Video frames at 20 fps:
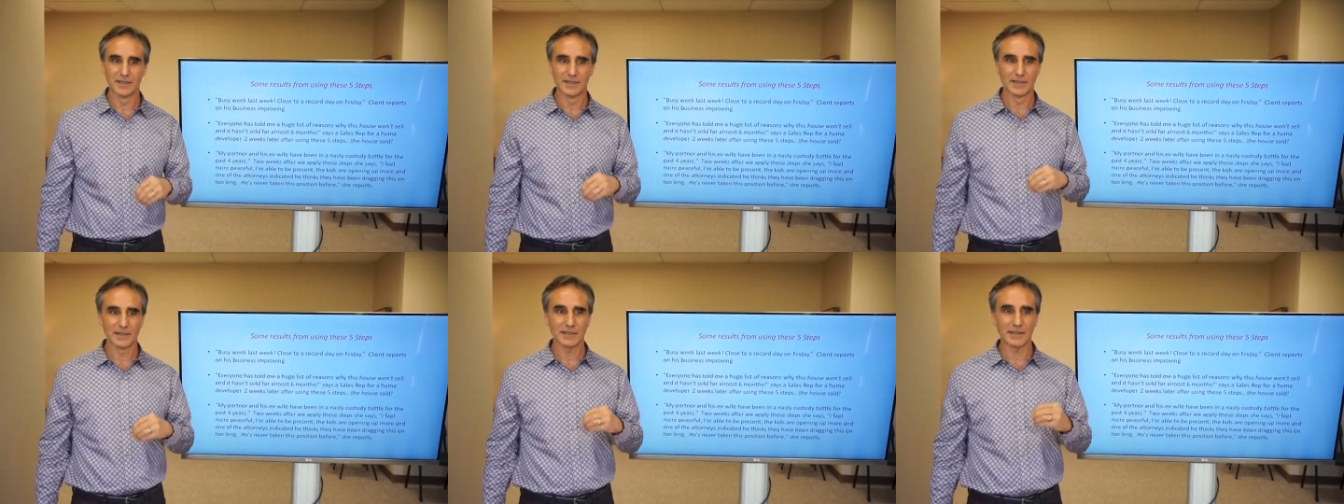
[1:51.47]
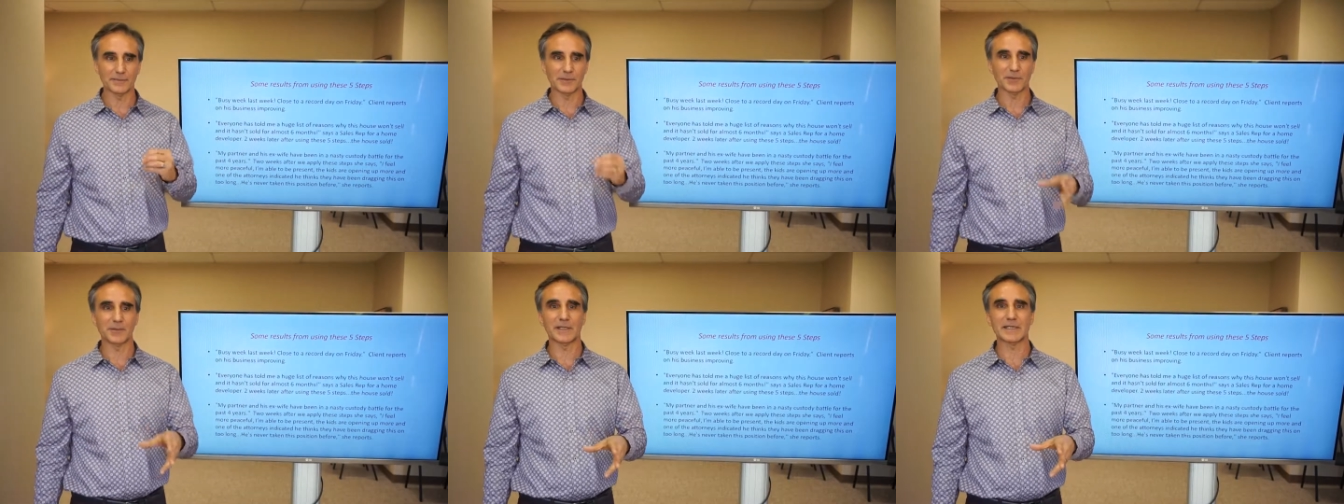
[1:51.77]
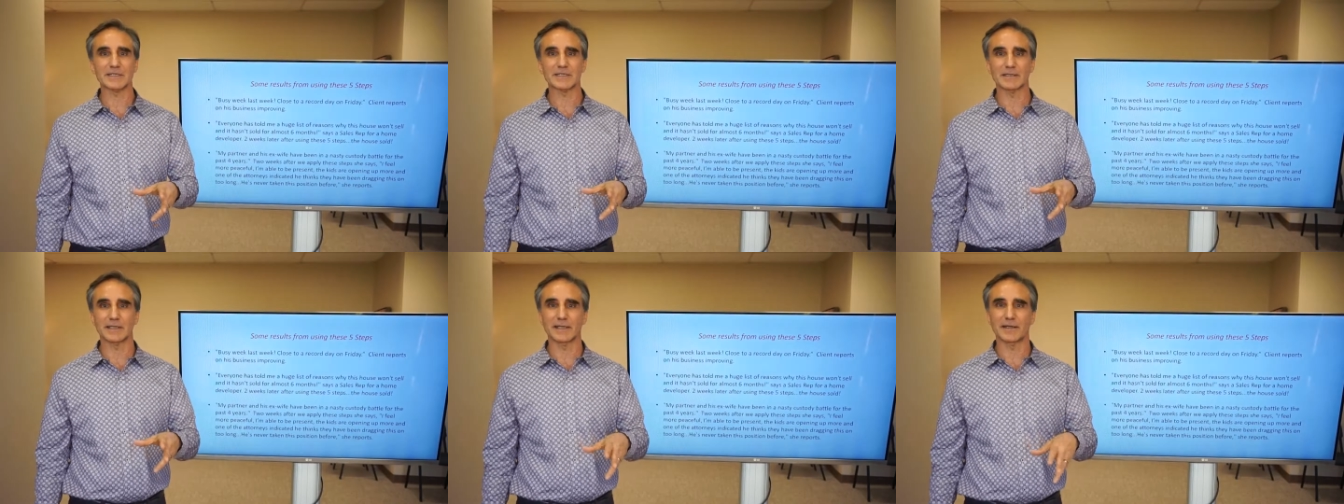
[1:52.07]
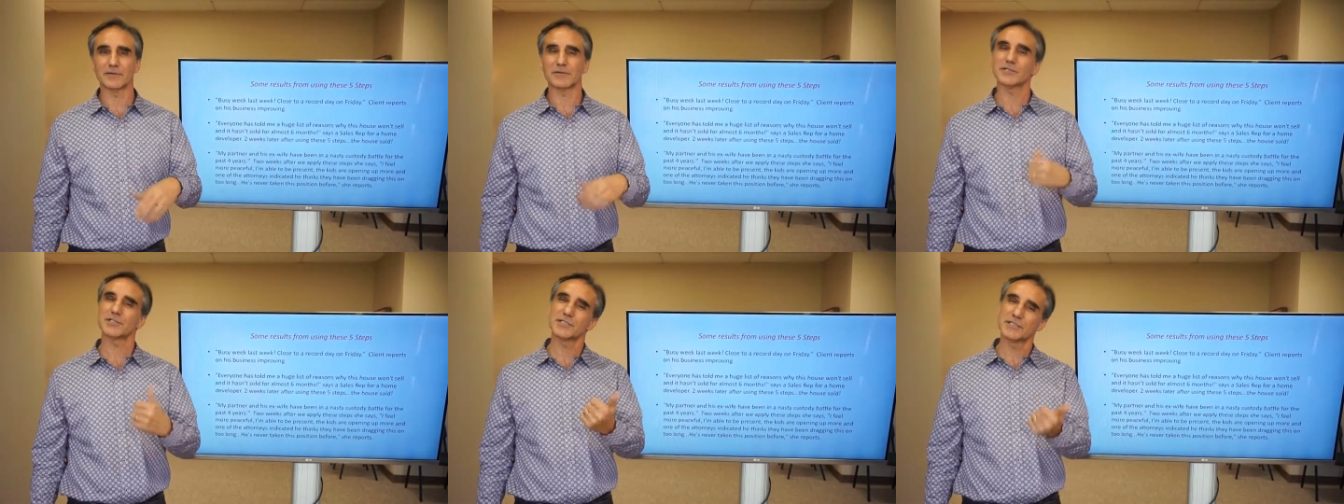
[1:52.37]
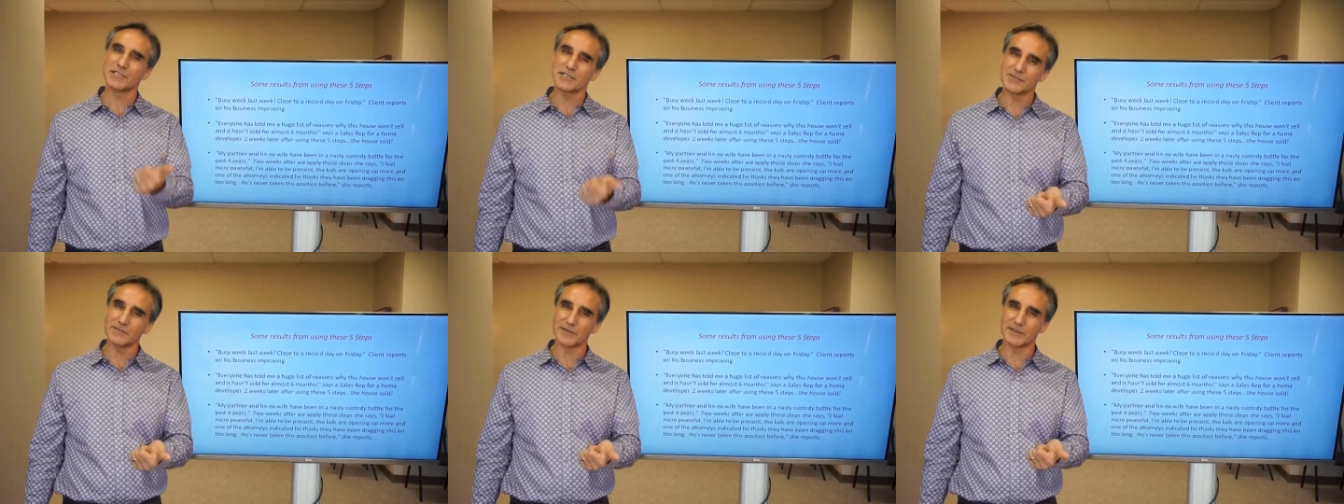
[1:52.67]
A couple of weeks later,
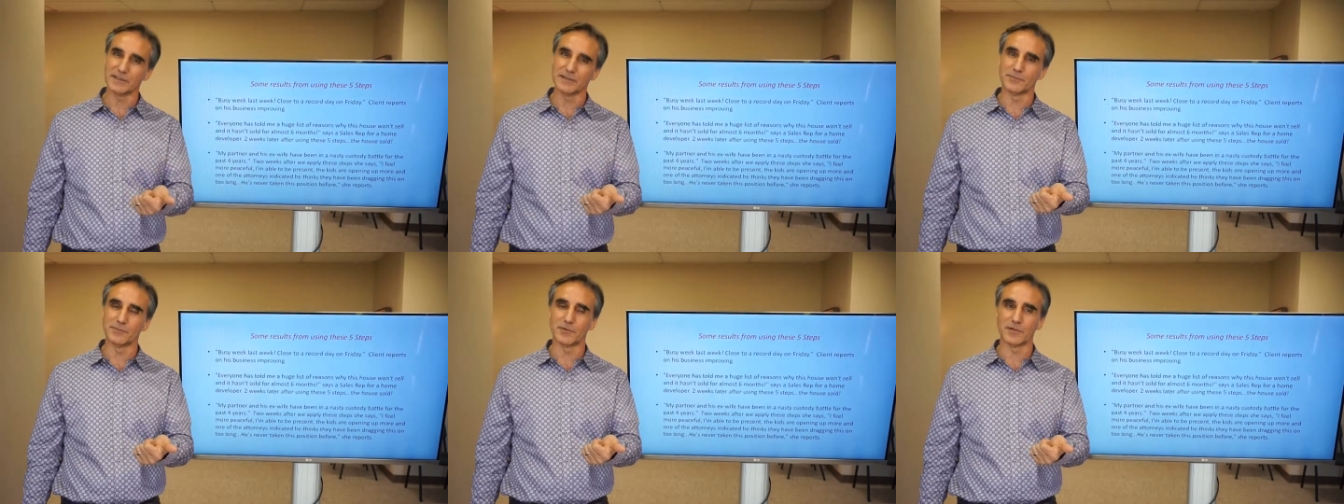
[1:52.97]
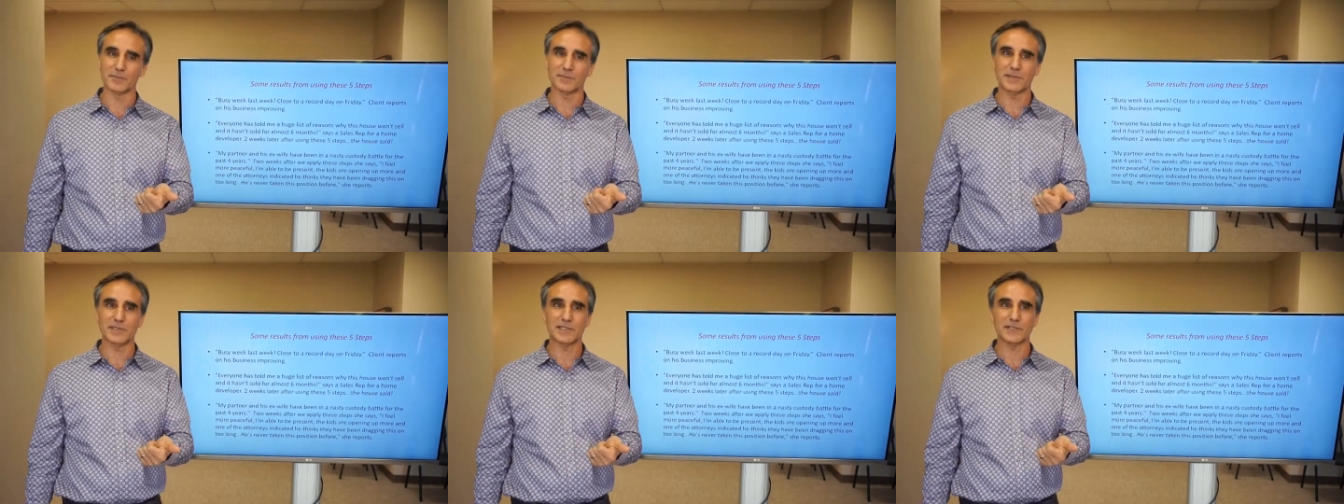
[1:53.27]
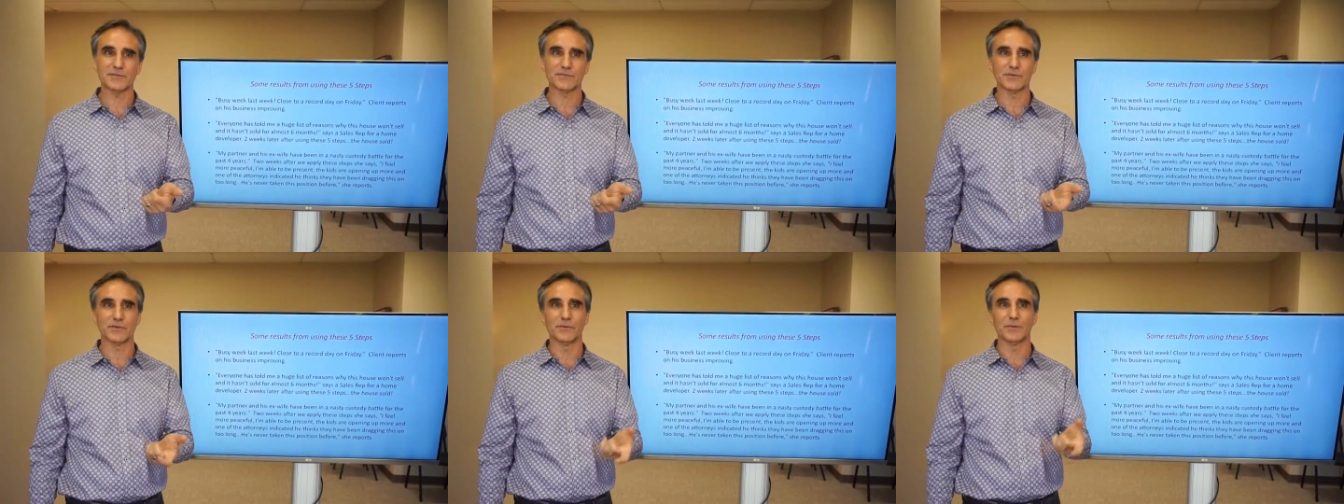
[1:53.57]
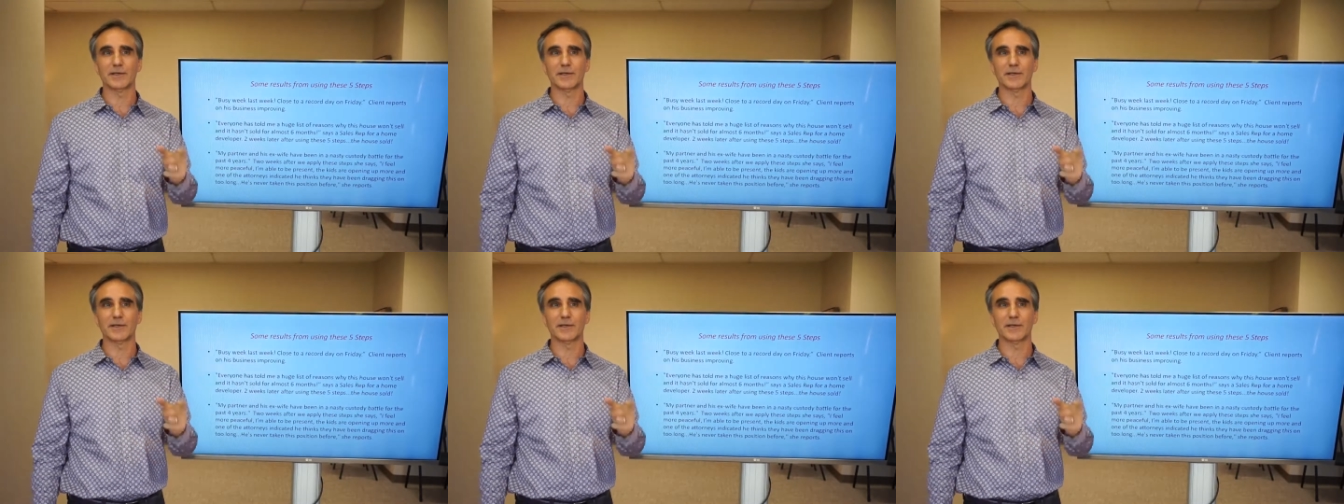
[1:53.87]
she's feeling more peaceful.